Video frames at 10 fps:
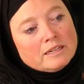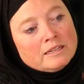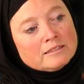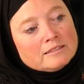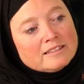
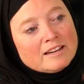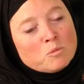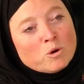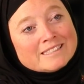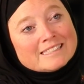in a
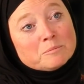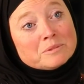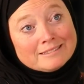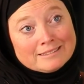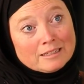more
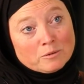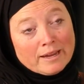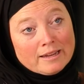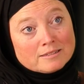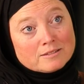simplistic
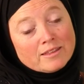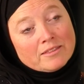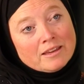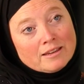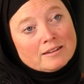way so
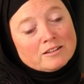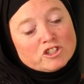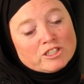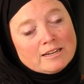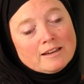that they can
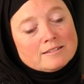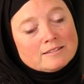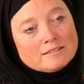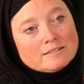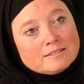understand.
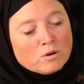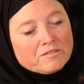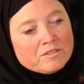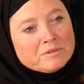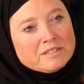And one
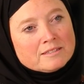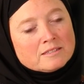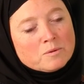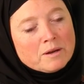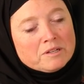of the
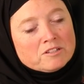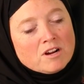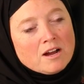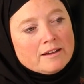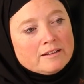reasons why we
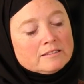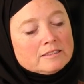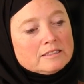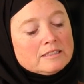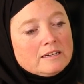cry
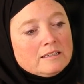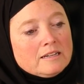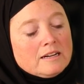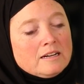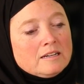
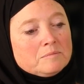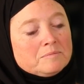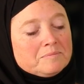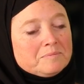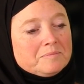
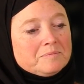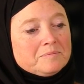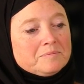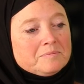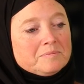um,
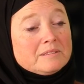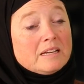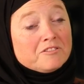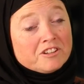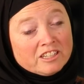
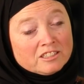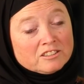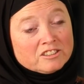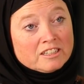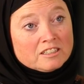every year
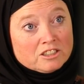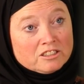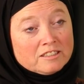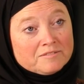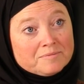during
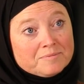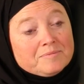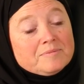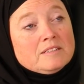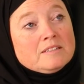Ashura
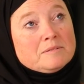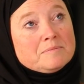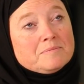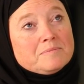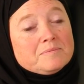
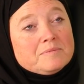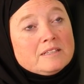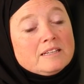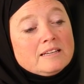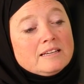um,
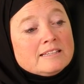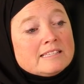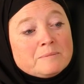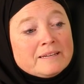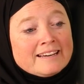
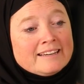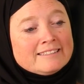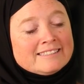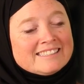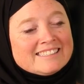is
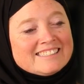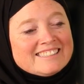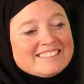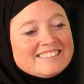because